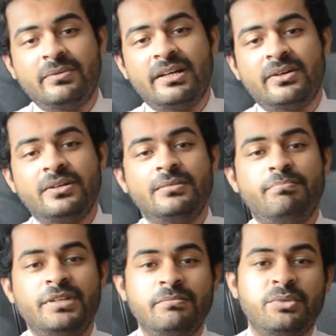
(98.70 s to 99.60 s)
went on to
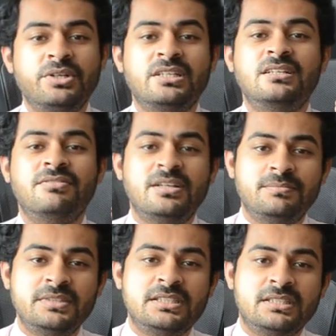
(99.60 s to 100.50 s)
pinpoint a
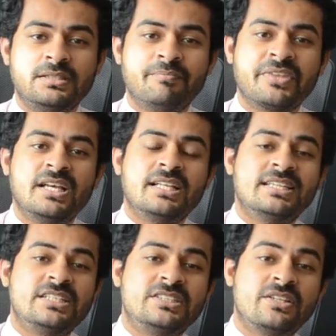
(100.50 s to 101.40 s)
development in it
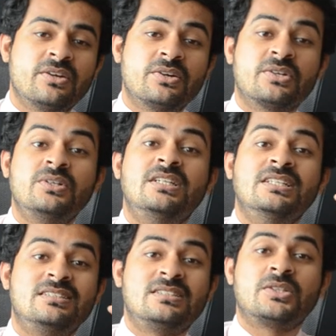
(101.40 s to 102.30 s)
that she thought could
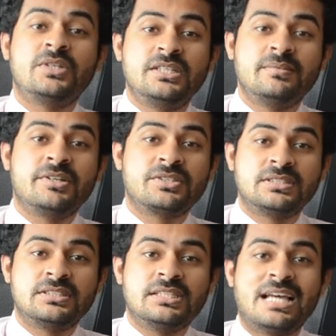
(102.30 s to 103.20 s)
destroy
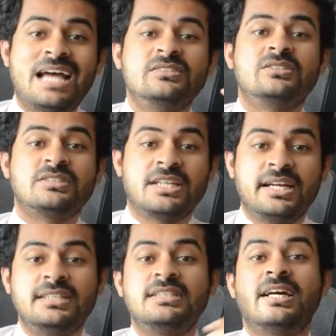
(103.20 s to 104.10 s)
democracy and
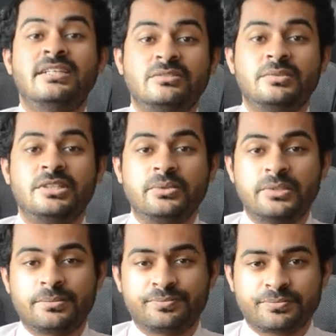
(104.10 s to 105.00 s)
society as we know it.